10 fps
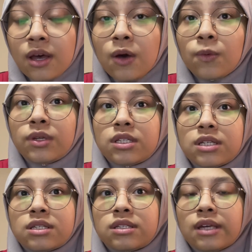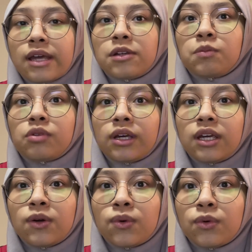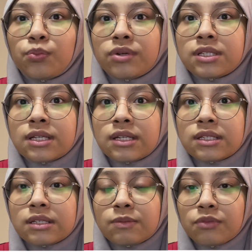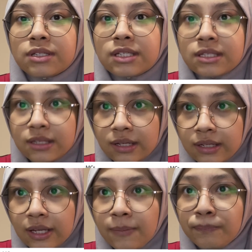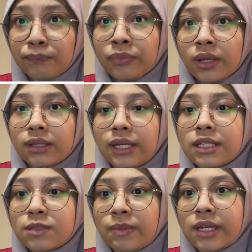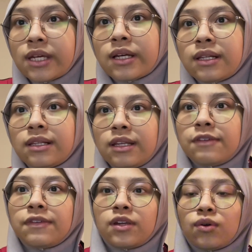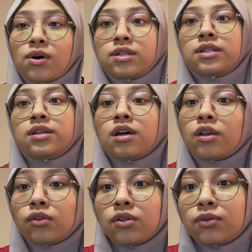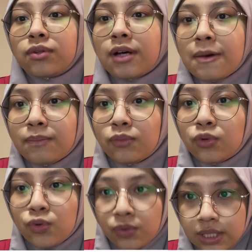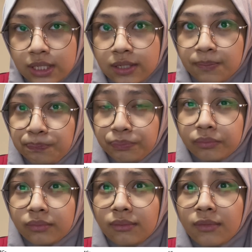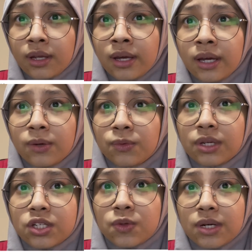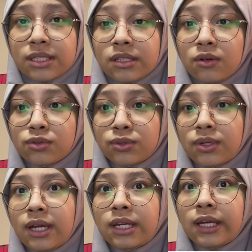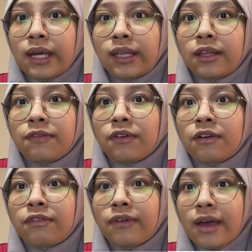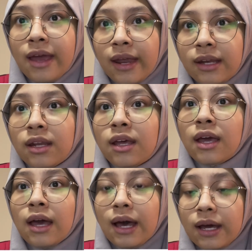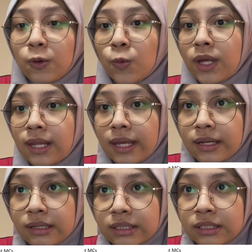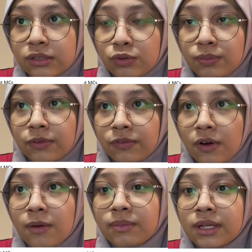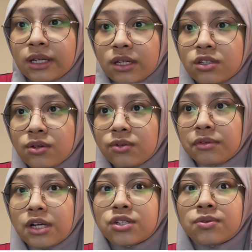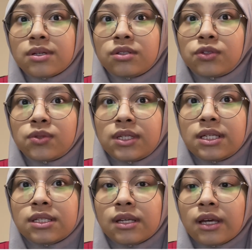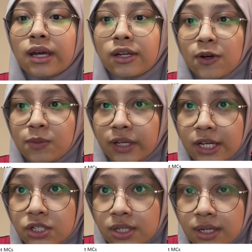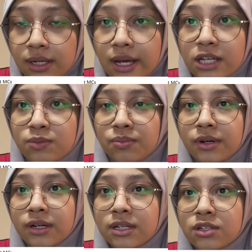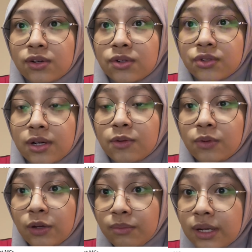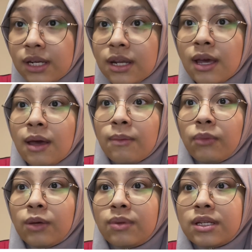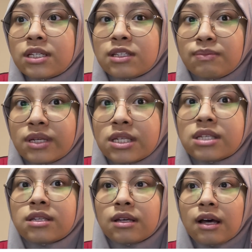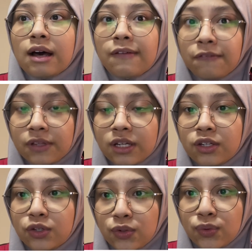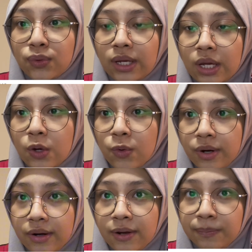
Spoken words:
which is an employee who persistently takes medical leave in order not to come to work, and which was also indicative of an unwillingness to perform his contractual duties and obligation as per his contract of employment, may be dismissed after due inquiry.